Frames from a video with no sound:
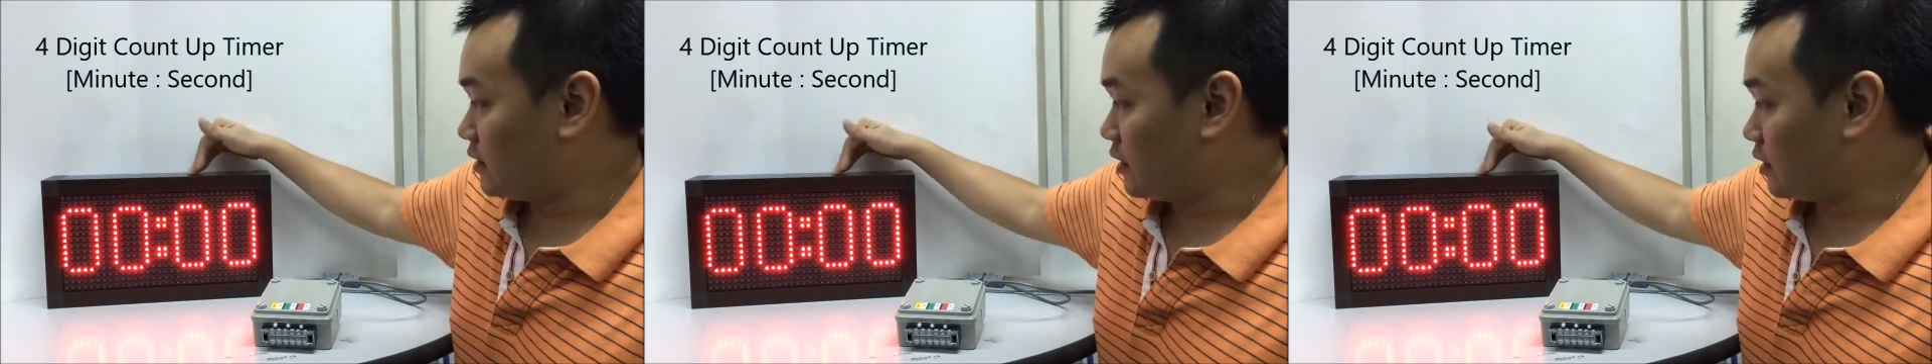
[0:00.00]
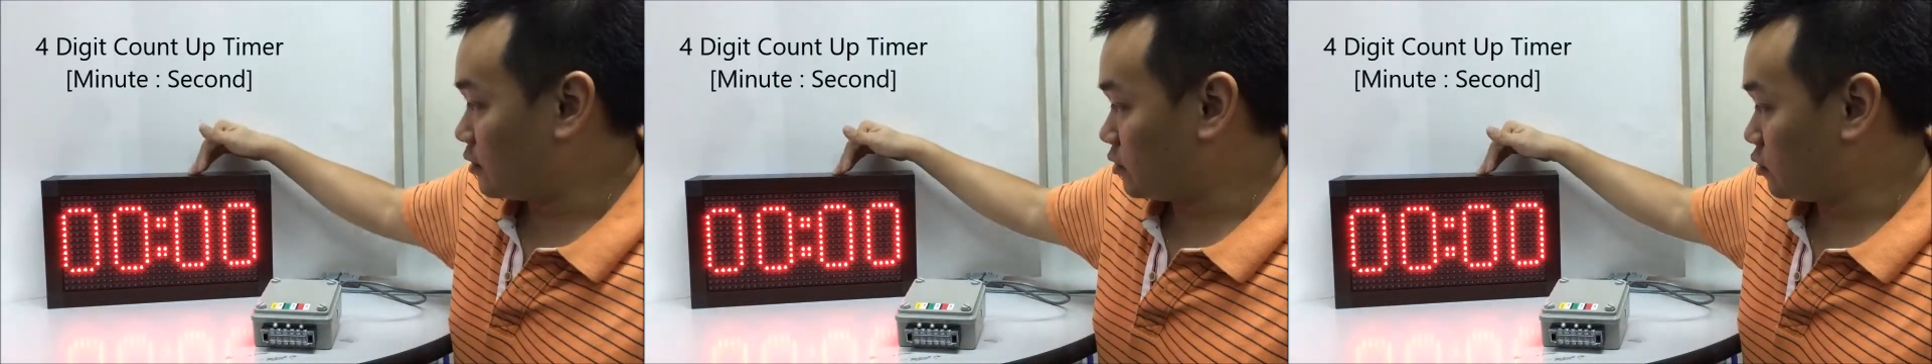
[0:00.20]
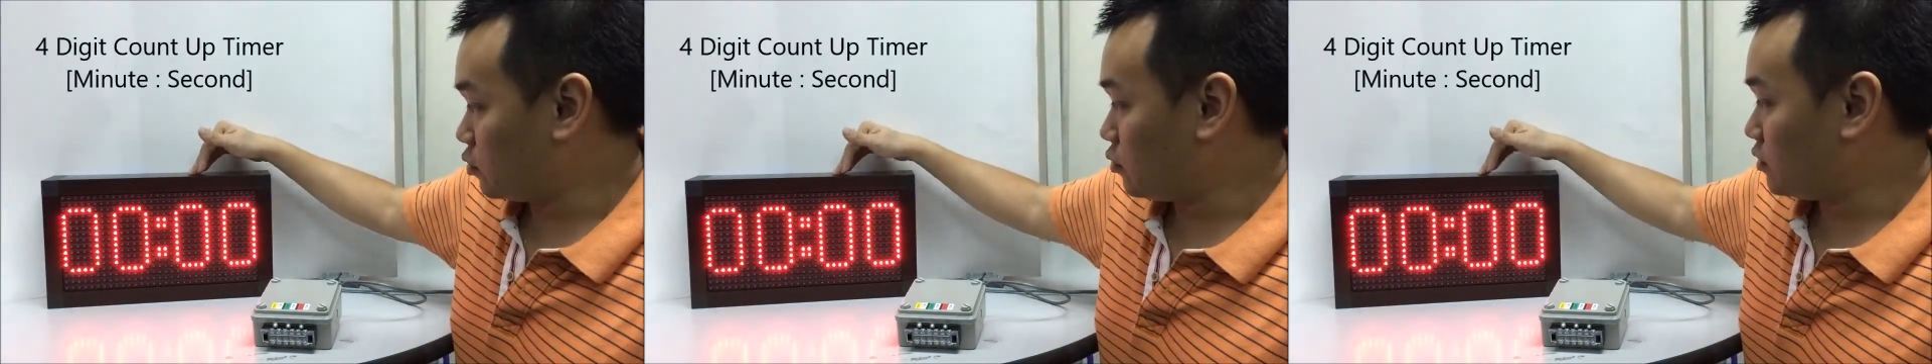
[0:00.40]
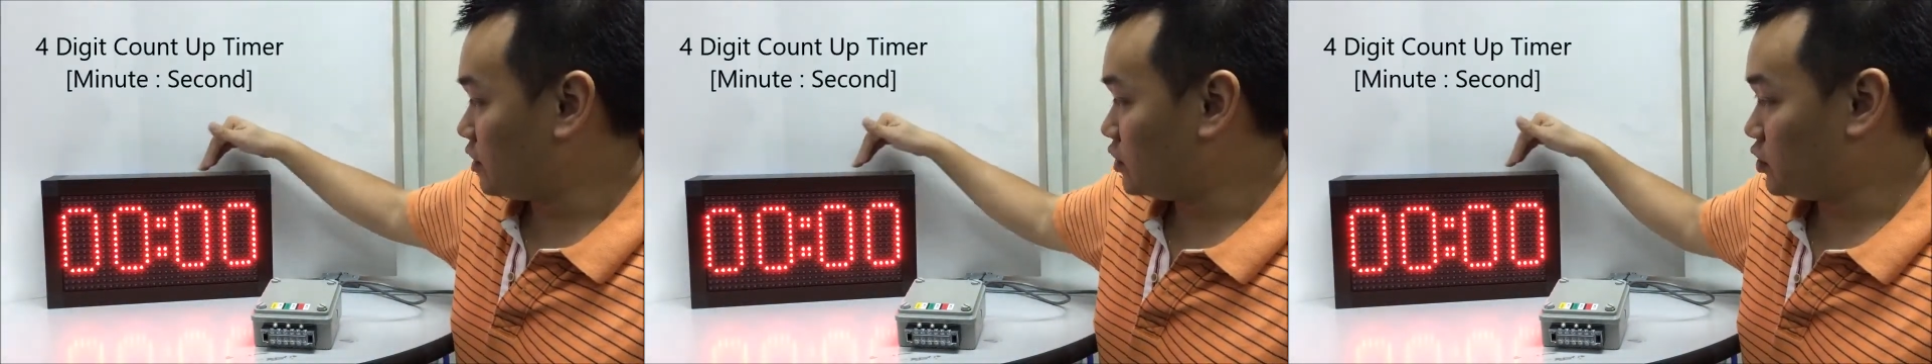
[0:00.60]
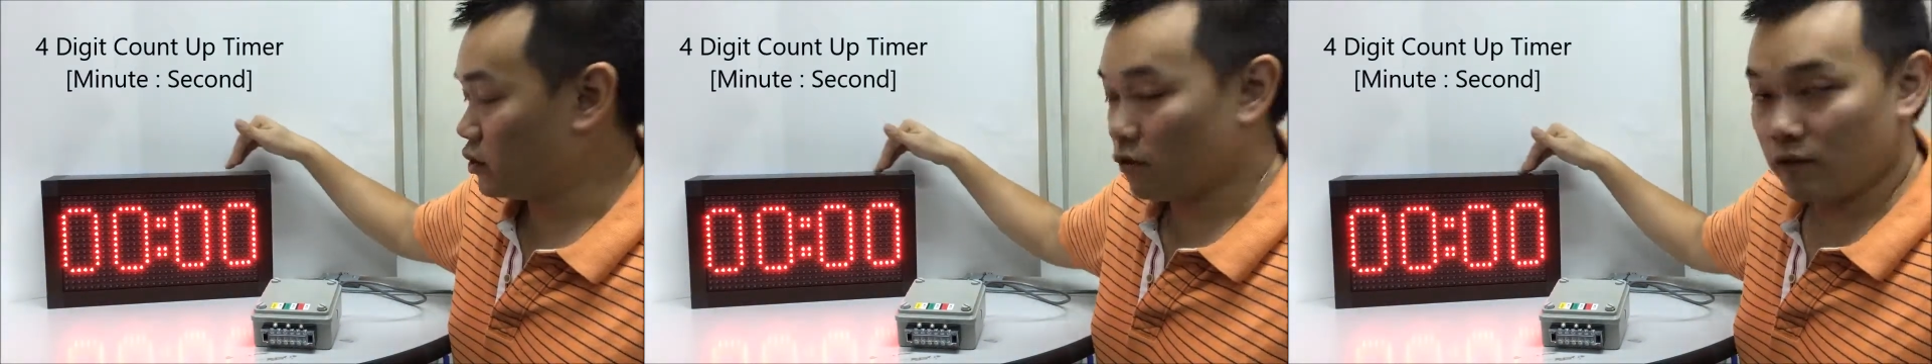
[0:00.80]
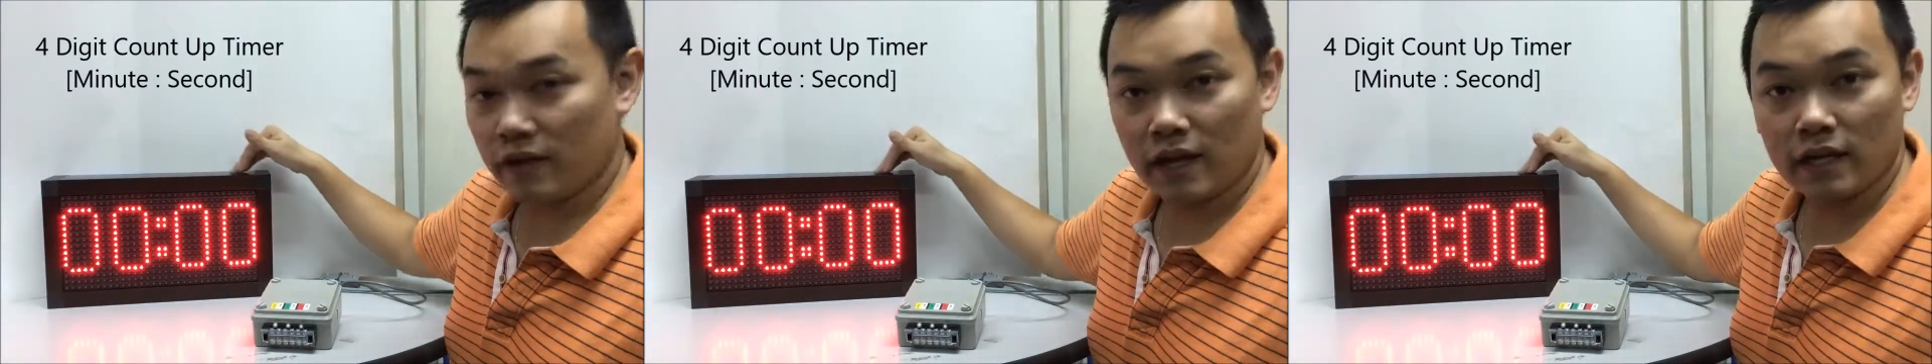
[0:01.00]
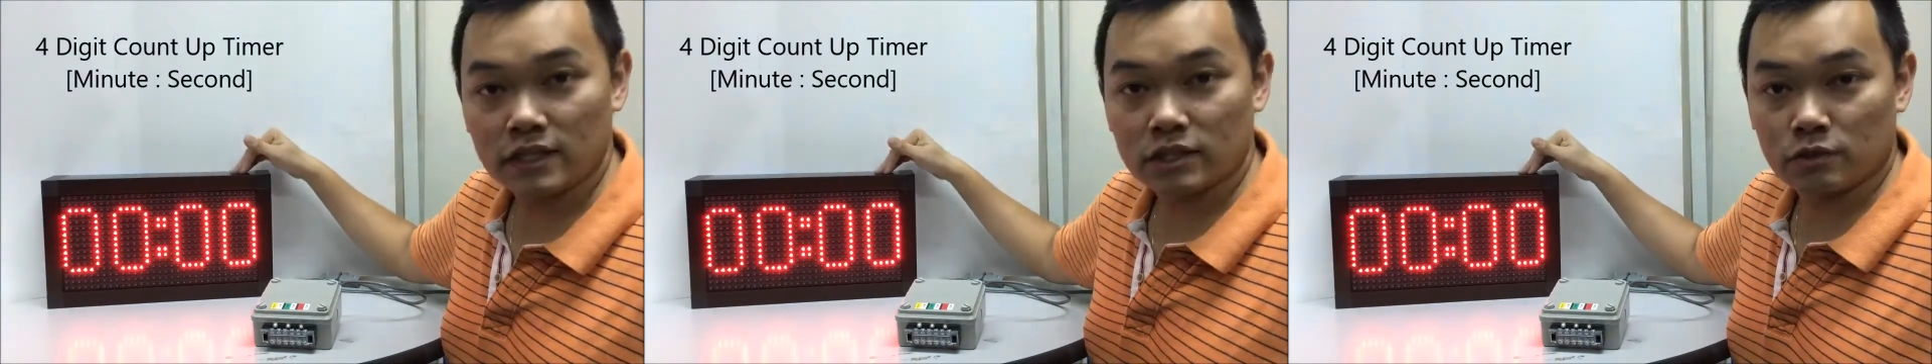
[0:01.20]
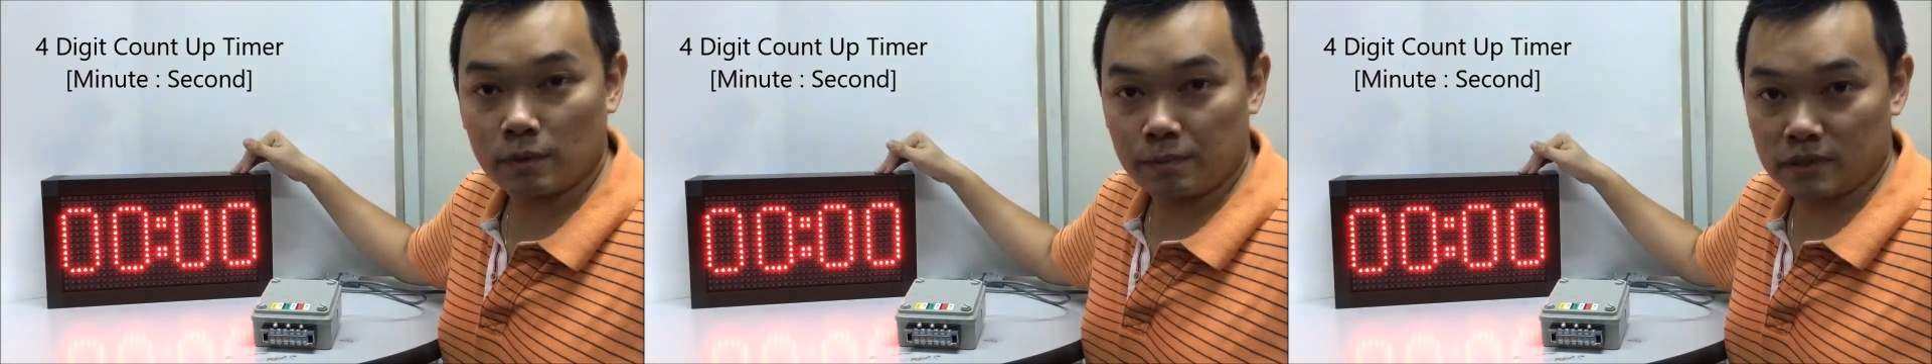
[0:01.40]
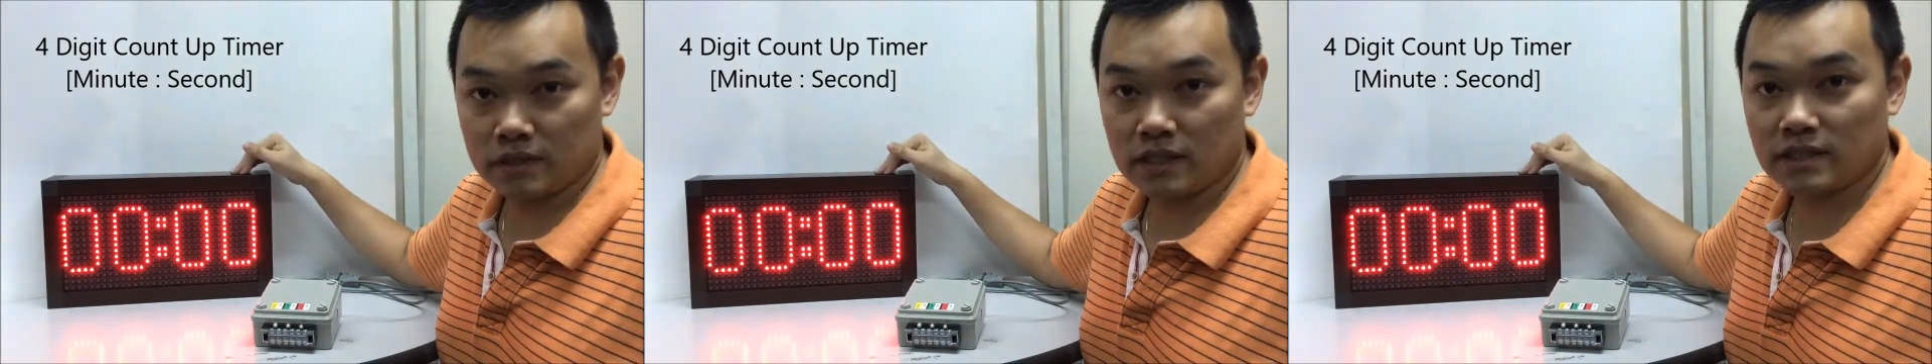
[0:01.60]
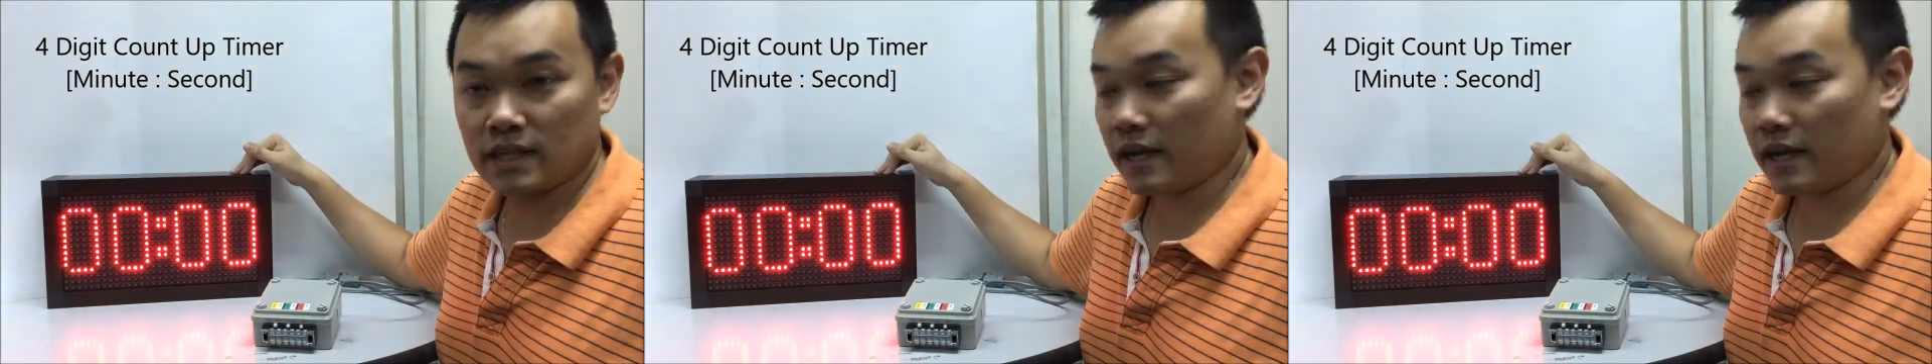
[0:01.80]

The two digit over here is represent